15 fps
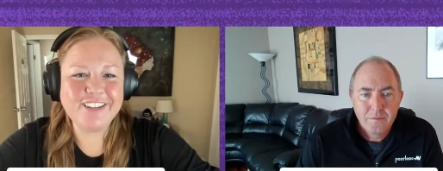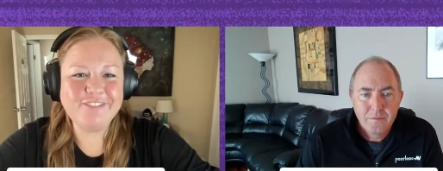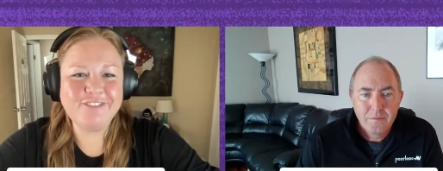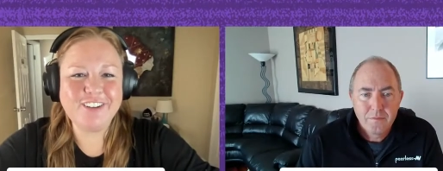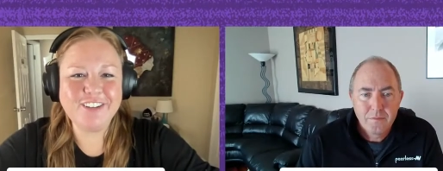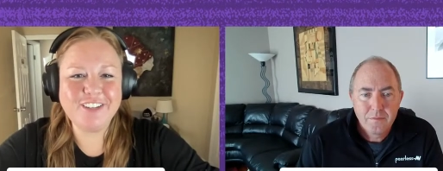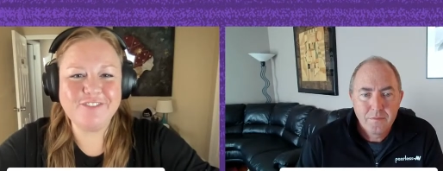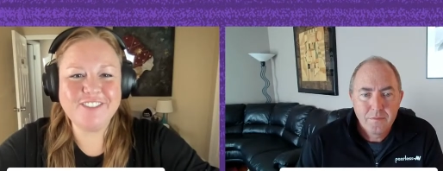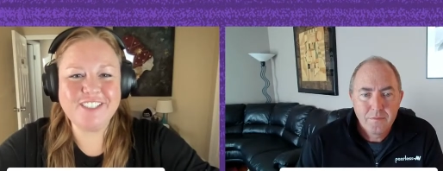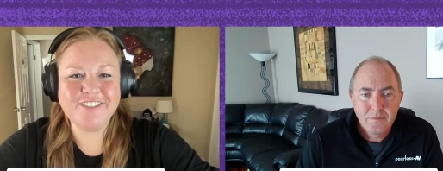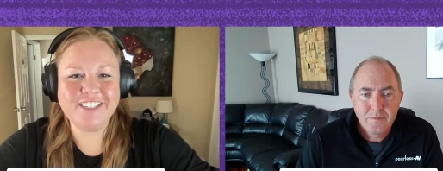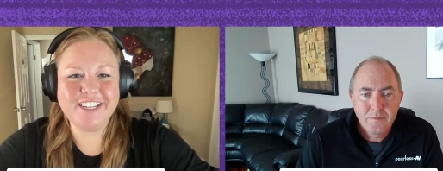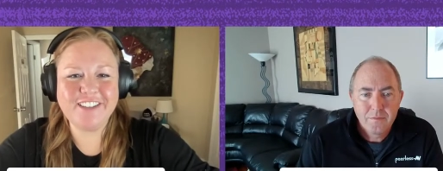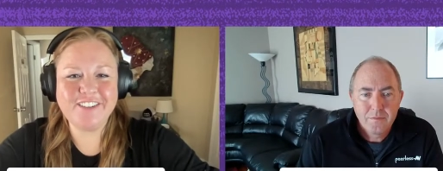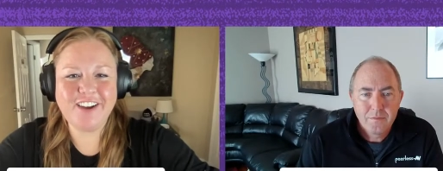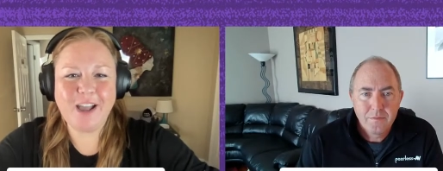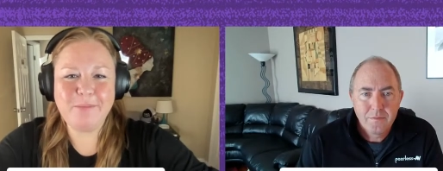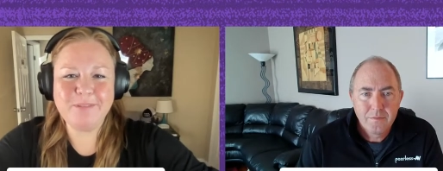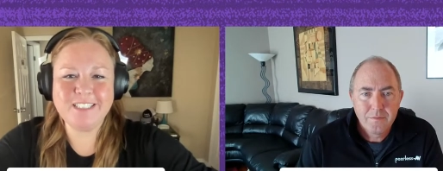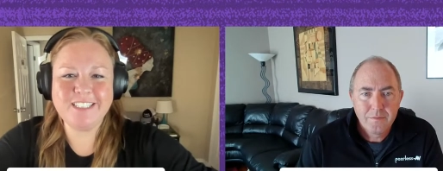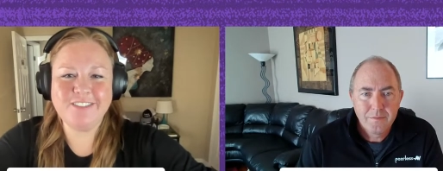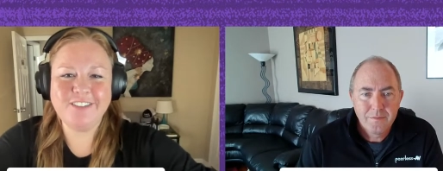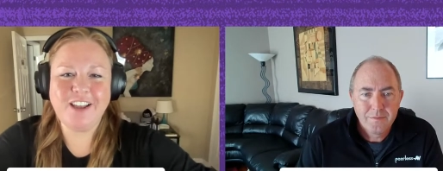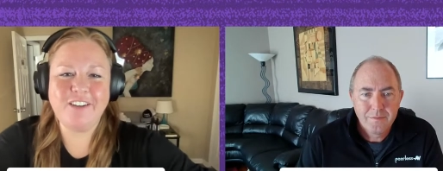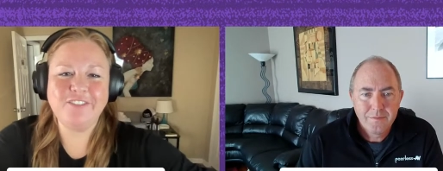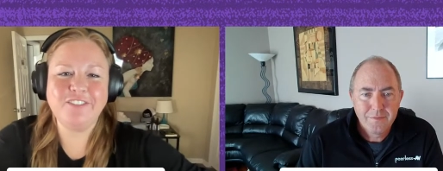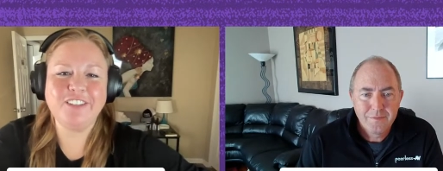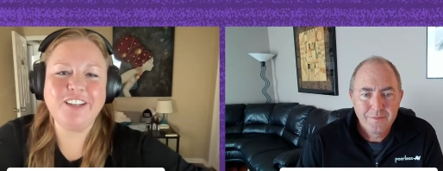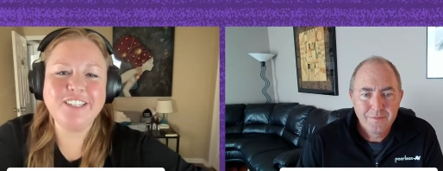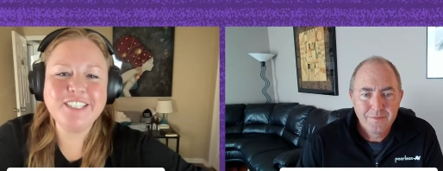Speaker 1: and welcome to another episode of
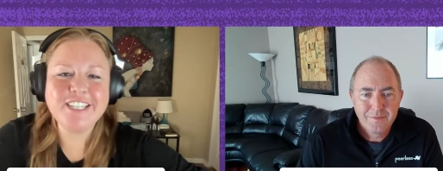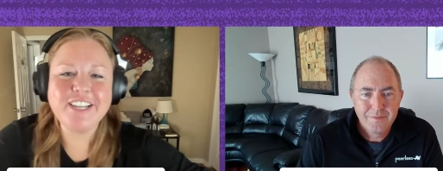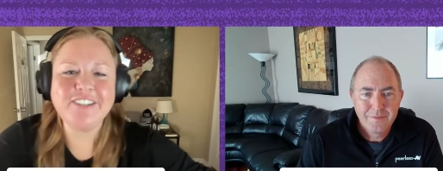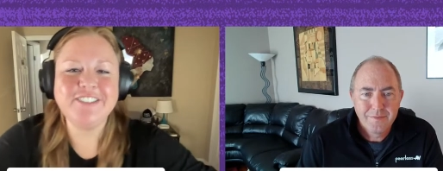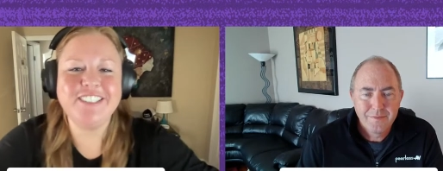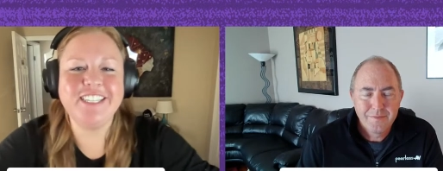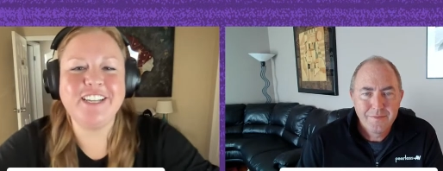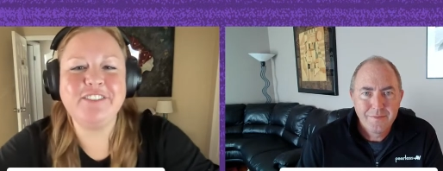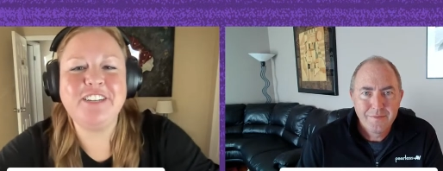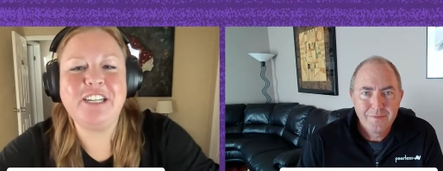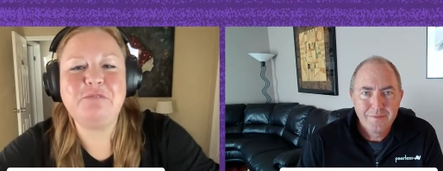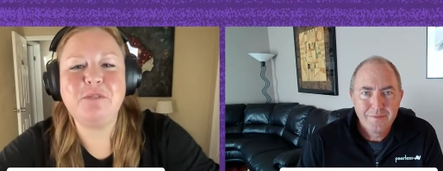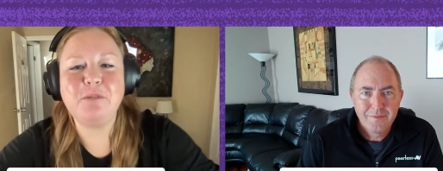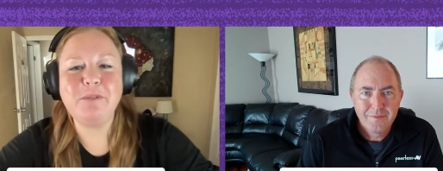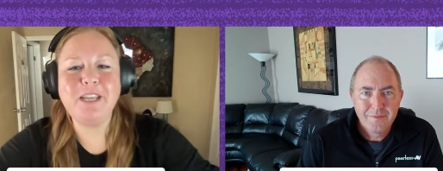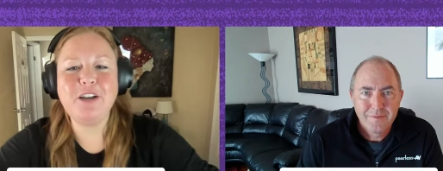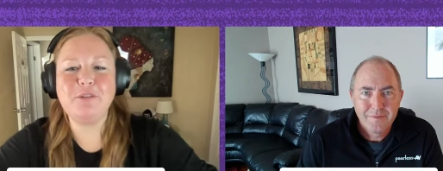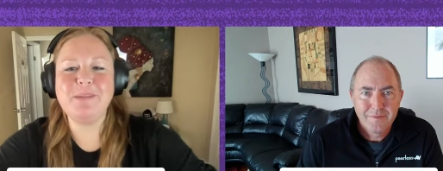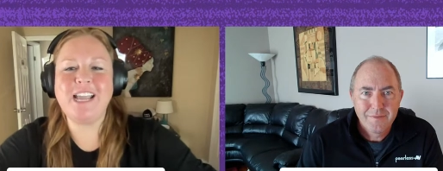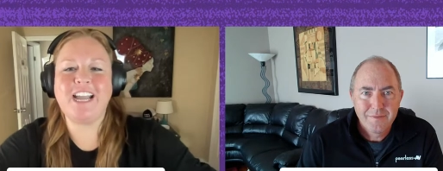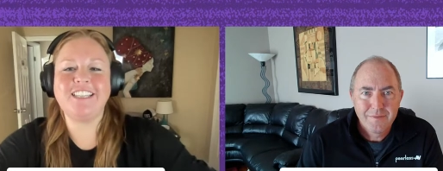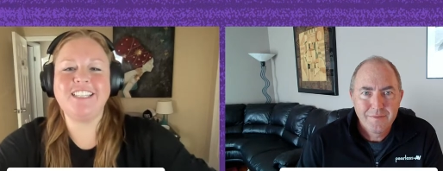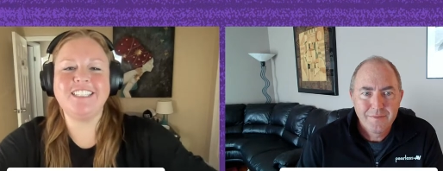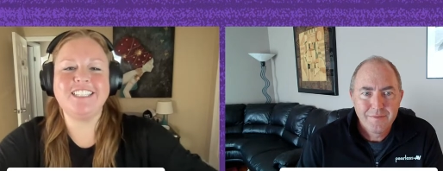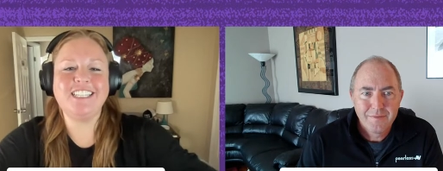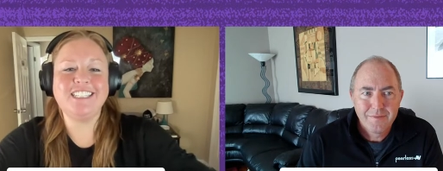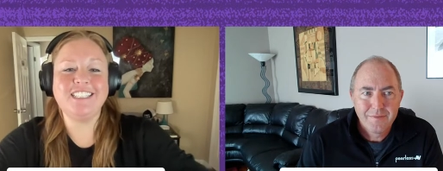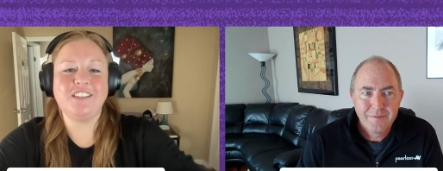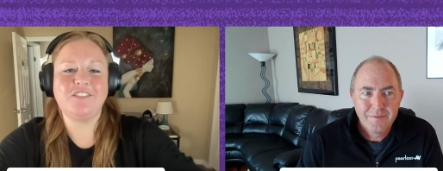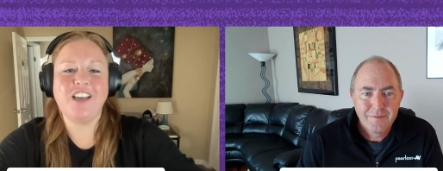Launch Code Decoded, where we go behind the
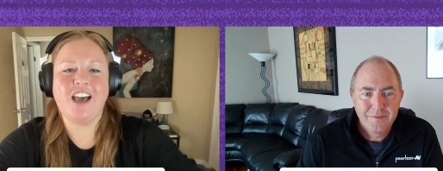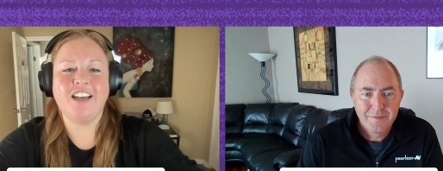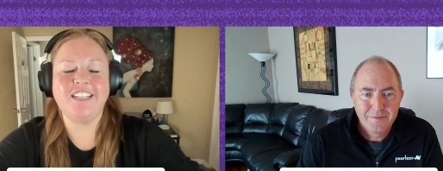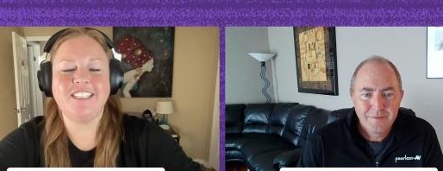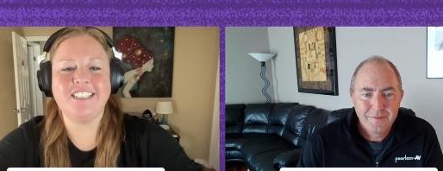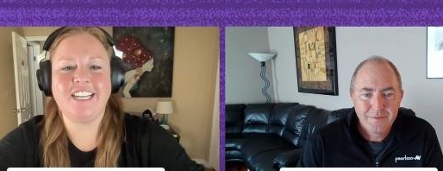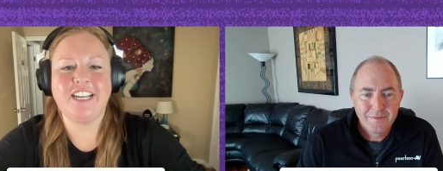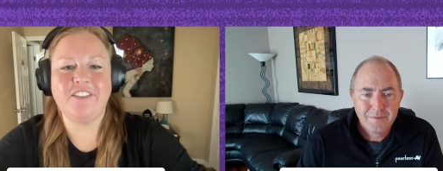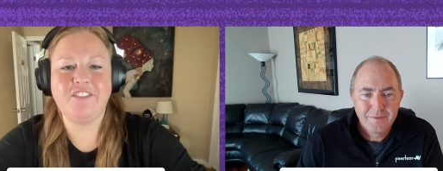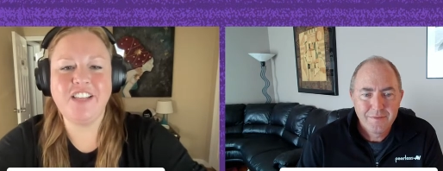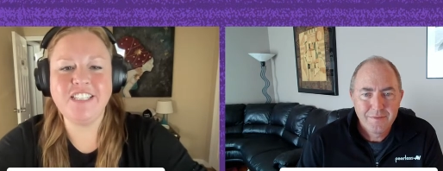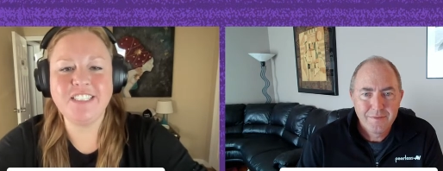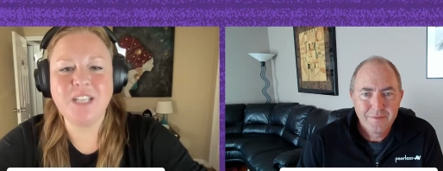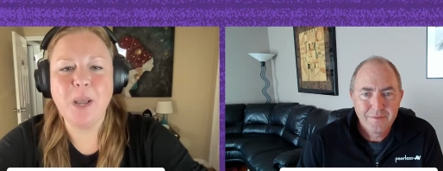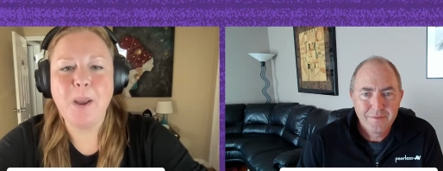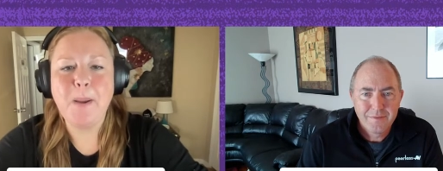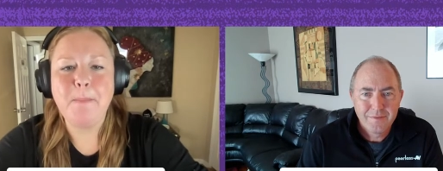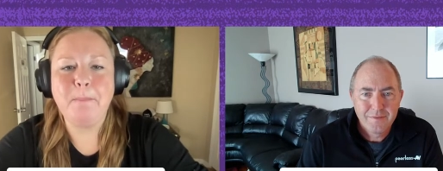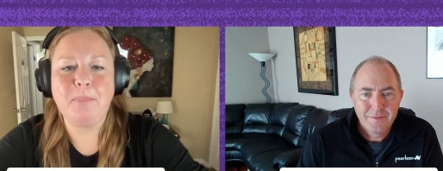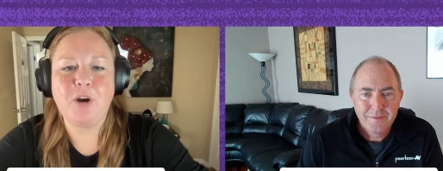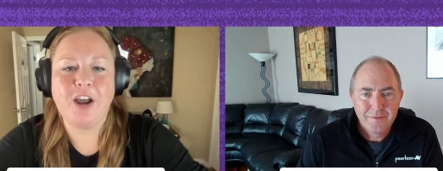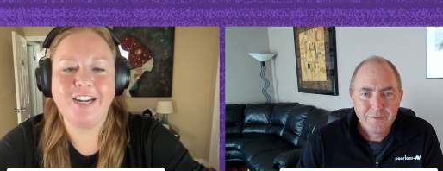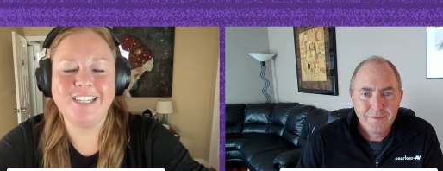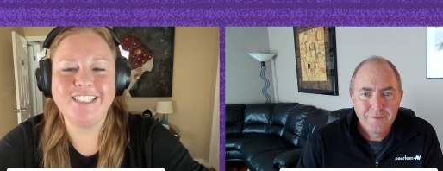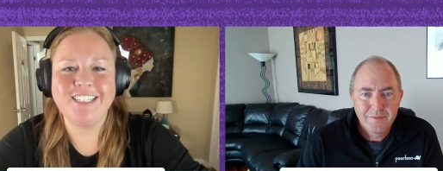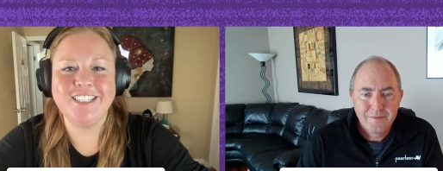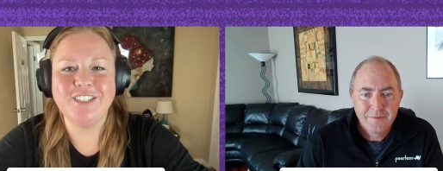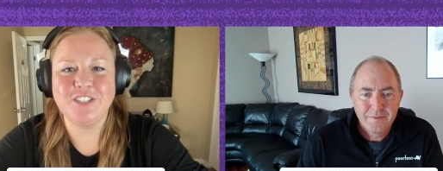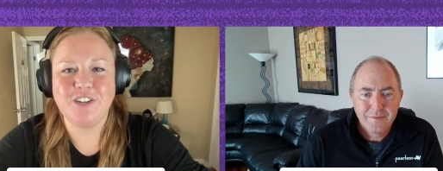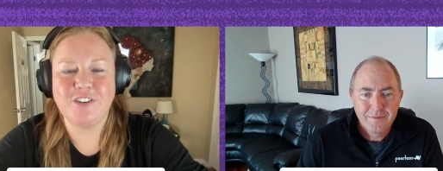scenes of the hottest tech events, products,
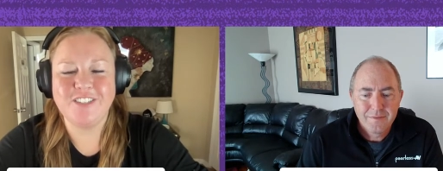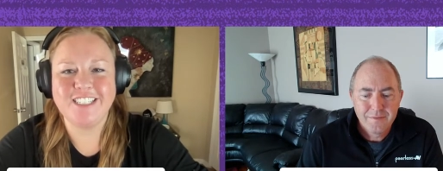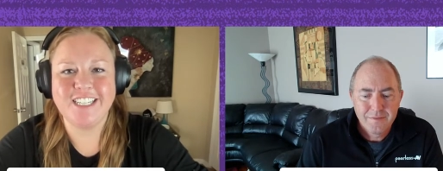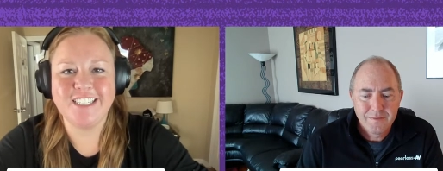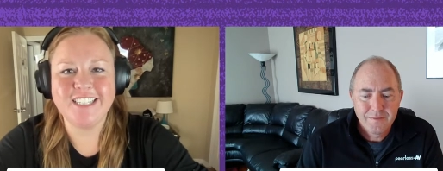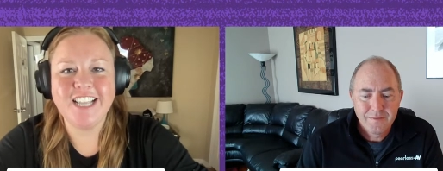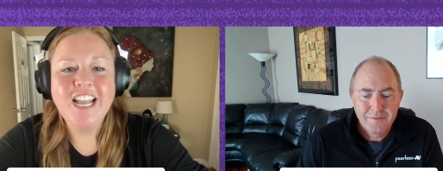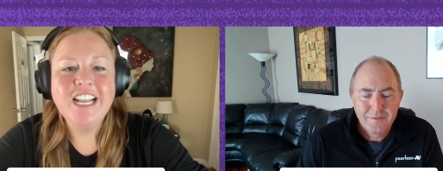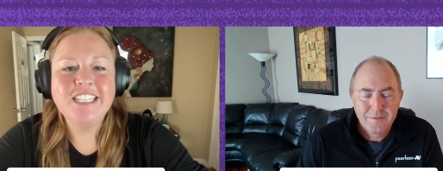and services.